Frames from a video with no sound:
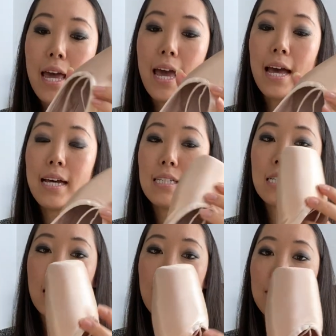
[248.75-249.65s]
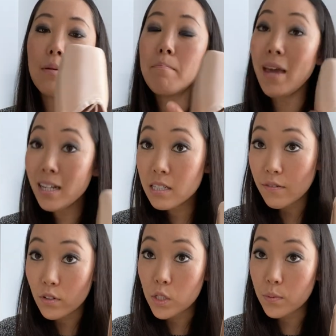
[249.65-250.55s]
And uh, the main
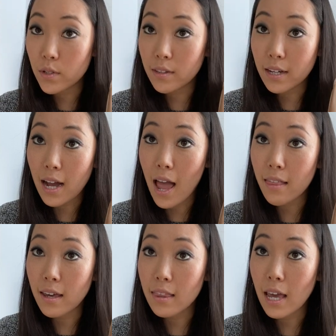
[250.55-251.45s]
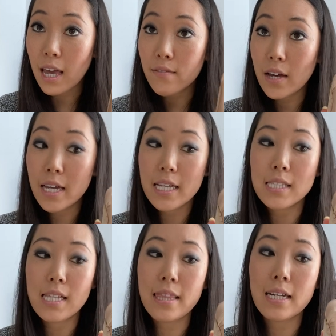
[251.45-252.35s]
difference between the Kylee and the Ava
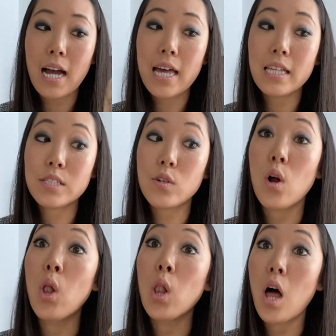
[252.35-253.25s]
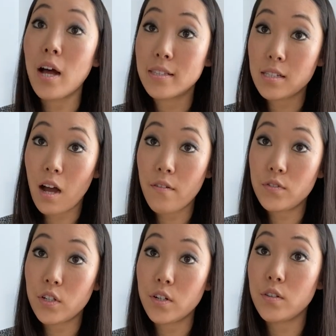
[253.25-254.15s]
is that the Kylees are a lot
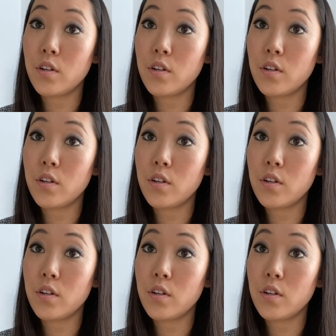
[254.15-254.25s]
softer.